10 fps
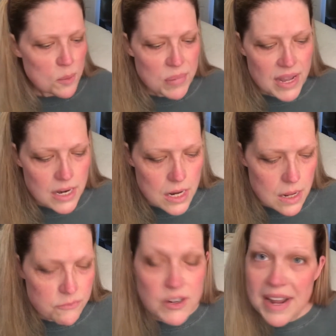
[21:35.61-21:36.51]
But
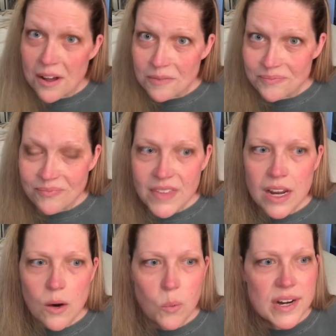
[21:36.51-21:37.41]
for now,
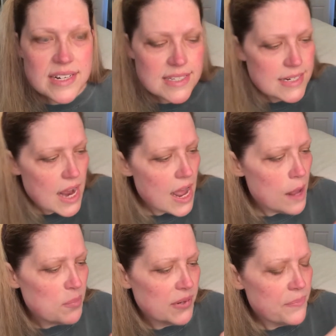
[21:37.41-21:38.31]
we're going to
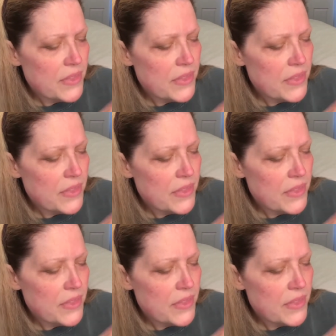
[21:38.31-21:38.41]
stop.